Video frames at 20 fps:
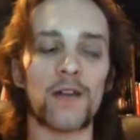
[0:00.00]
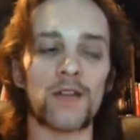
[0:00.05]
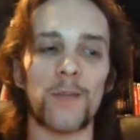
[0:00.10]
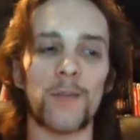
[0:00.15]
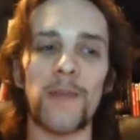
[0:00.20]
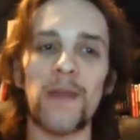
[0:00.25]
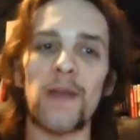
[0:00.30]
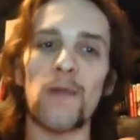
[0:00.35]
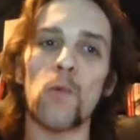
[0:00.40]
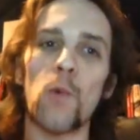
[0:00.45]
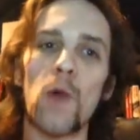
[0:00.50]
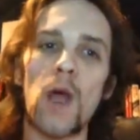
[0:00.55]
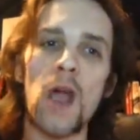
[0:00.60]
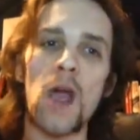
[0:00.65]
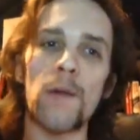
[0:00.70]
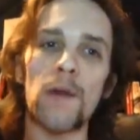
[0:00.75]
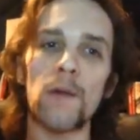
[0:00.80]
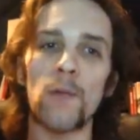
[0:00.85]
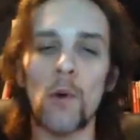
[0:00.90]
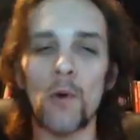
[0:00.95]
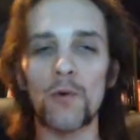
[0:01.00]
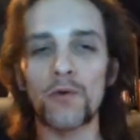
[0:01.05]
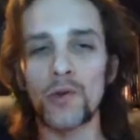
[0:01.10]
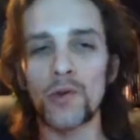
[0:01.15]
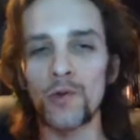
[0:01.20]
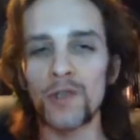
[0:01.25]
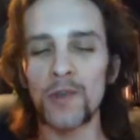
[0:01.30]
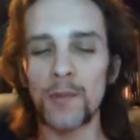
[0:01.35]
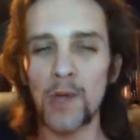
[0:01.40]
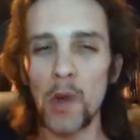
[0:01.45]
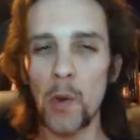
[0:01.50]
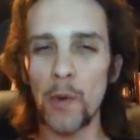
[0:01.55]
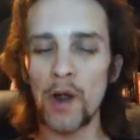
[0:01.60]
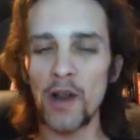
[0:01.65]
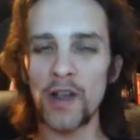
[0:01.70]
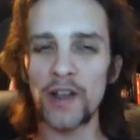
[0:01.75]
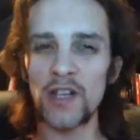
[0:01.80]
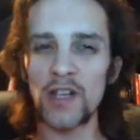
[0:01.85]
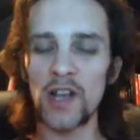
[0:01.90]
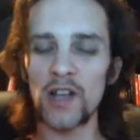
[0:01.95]
was a bit wary of what was going to be going
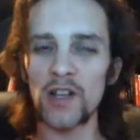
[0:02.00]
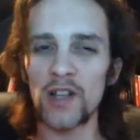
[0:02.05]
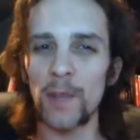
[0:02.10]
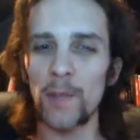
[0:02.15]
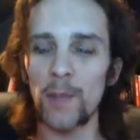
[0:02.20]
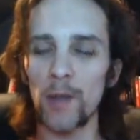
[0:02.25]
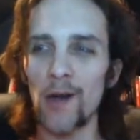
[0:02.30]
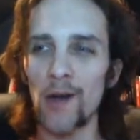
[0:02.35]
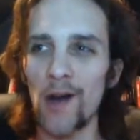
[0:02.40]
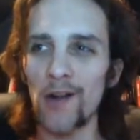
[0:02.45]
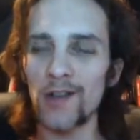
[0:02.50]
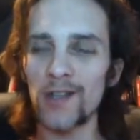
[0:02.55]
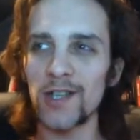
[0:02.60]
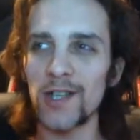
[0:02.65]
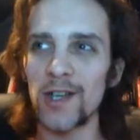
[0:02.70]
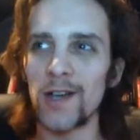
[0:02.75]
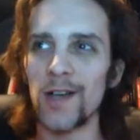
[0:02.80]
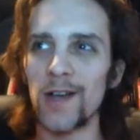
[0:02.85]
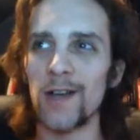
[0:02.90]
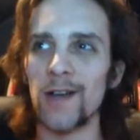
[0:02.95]
on in terms of the plot.